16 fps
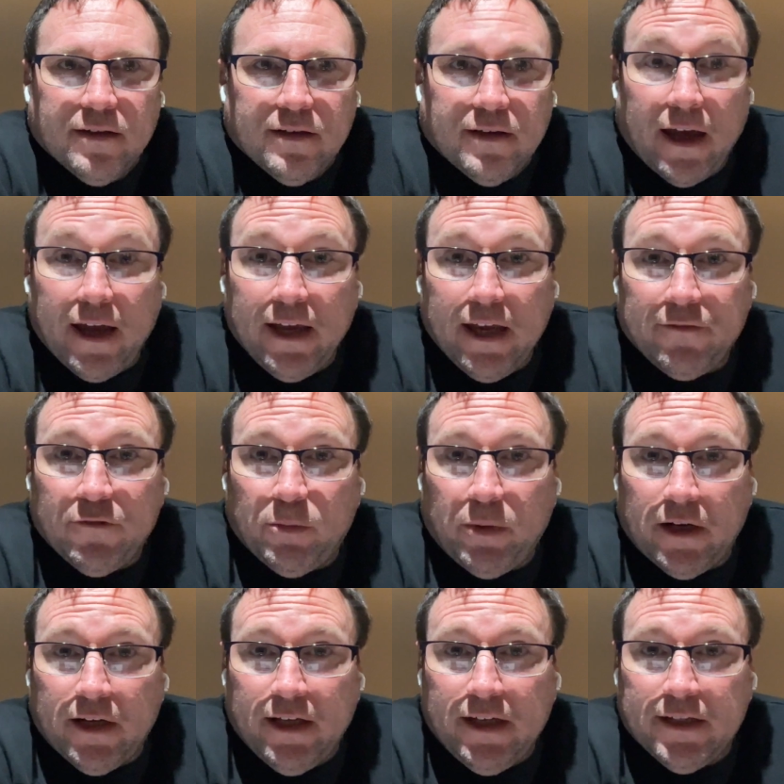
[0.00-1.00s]
Hey
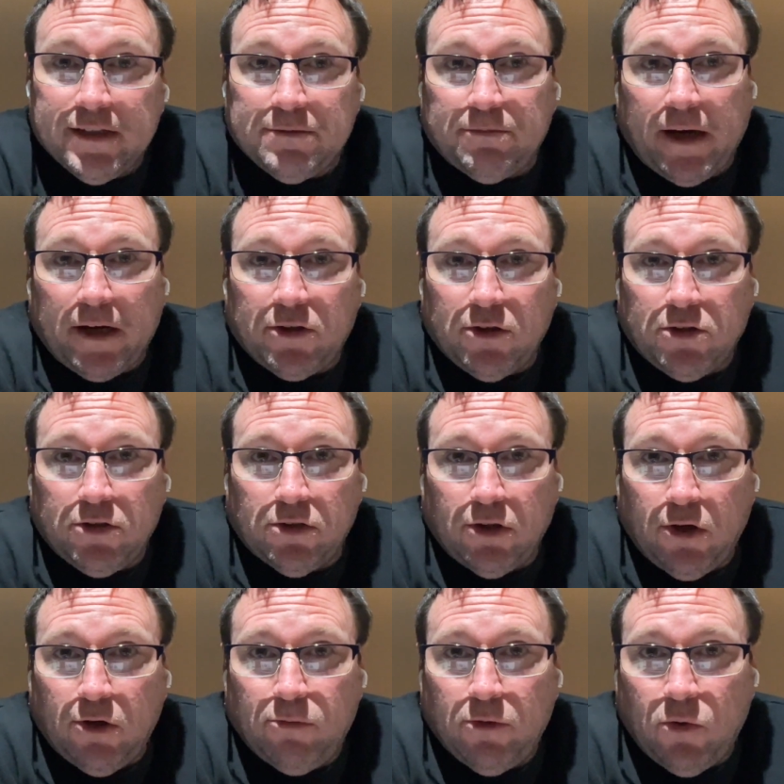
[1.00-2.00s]
everybody, it's Michael
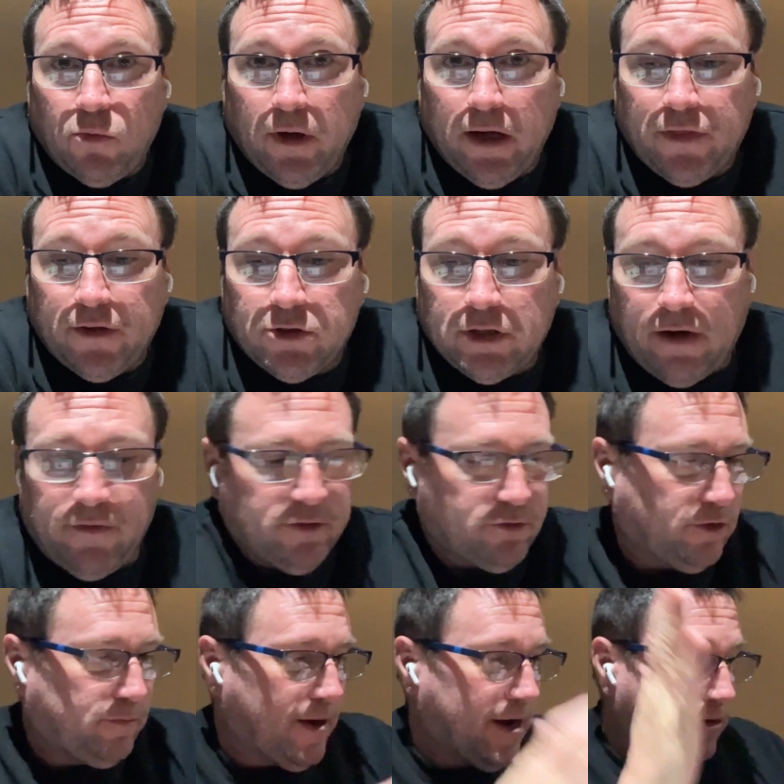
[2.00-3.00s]
Coulombe with Travels
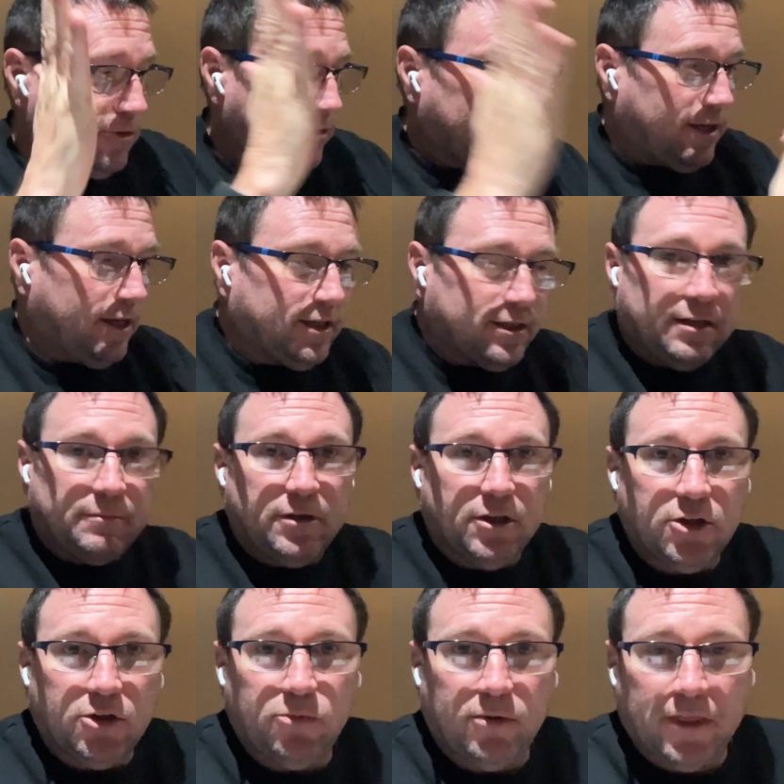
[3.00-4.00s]
with Michael, and I'm
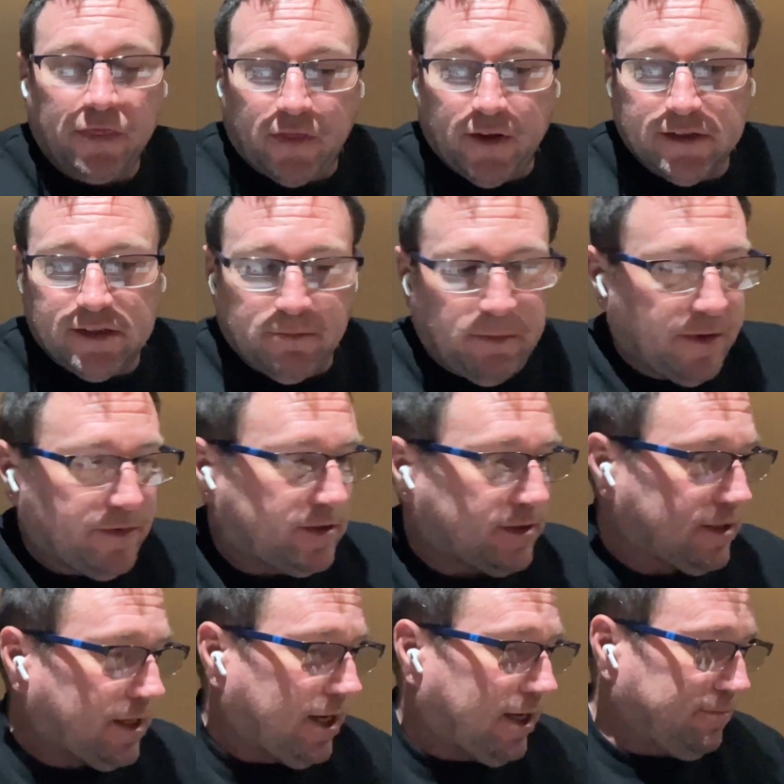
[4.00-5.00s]
here with this
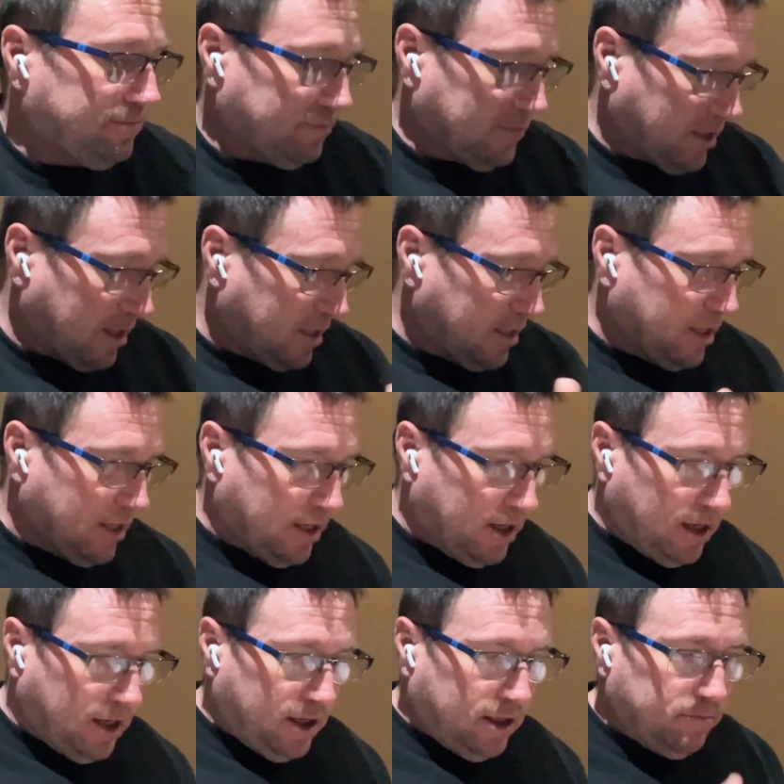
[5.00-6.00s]
month's
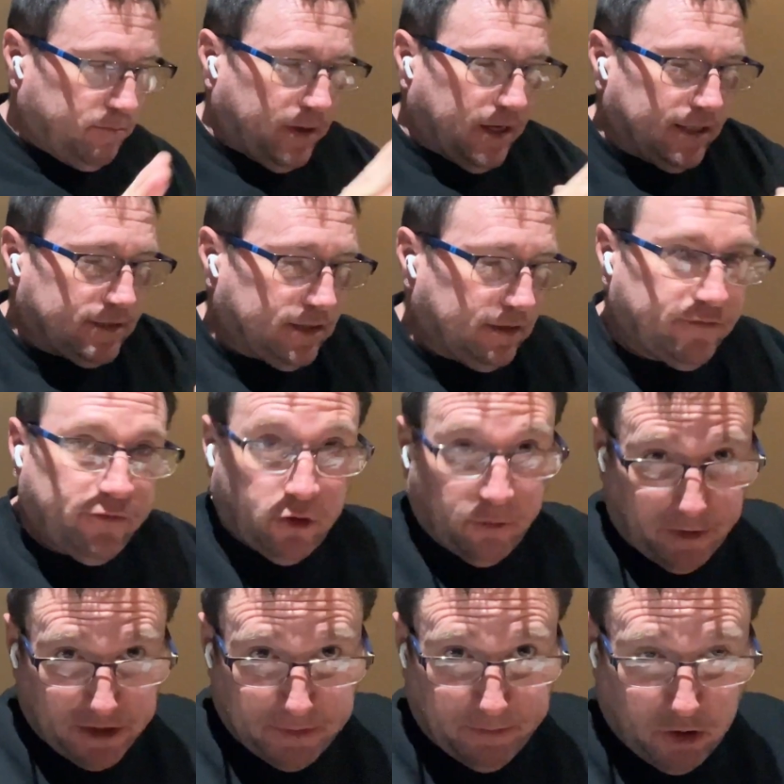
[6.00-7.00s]
unboxing for
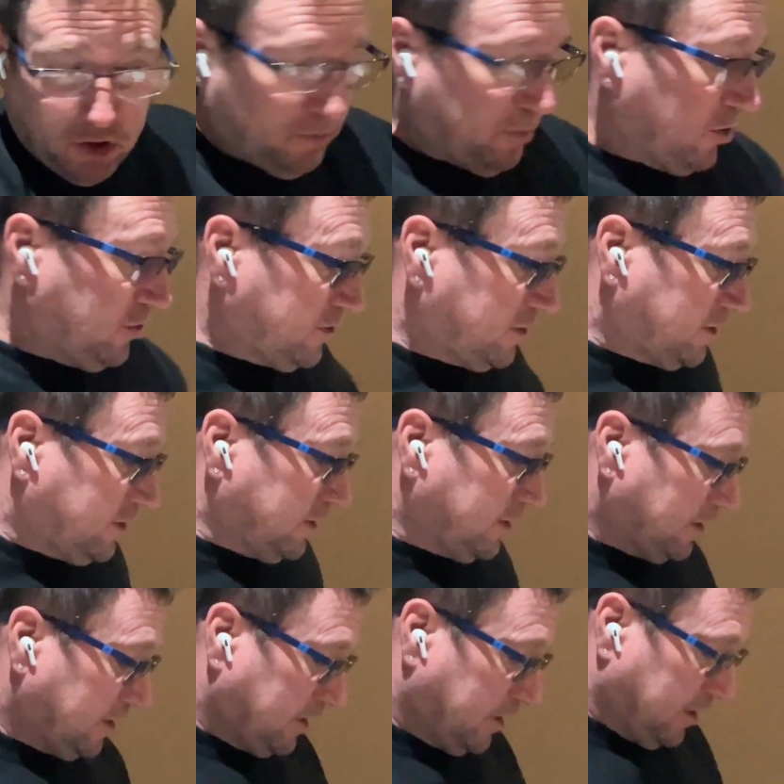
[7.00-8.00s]
Bespoke Post
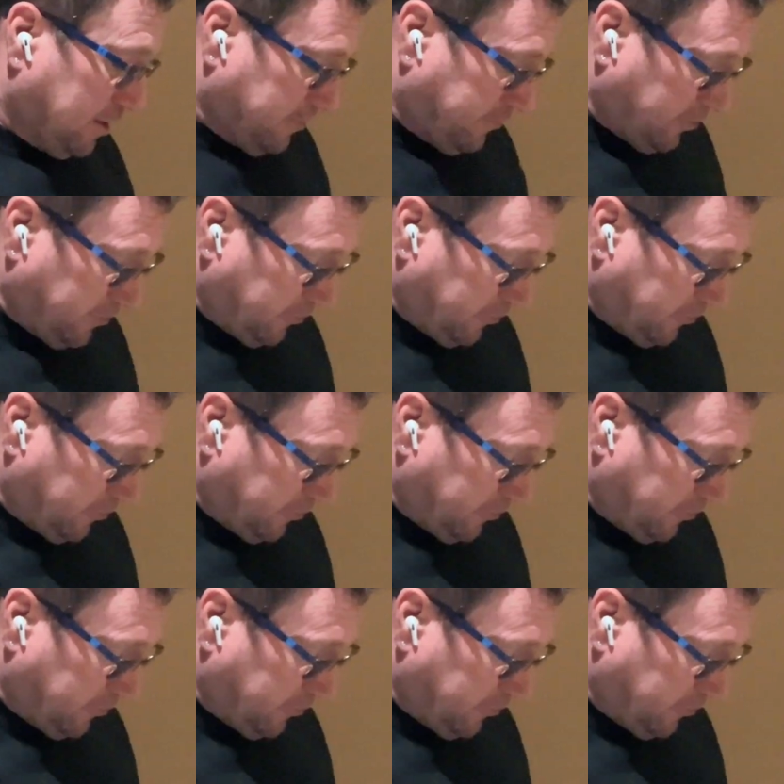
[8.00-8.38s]
for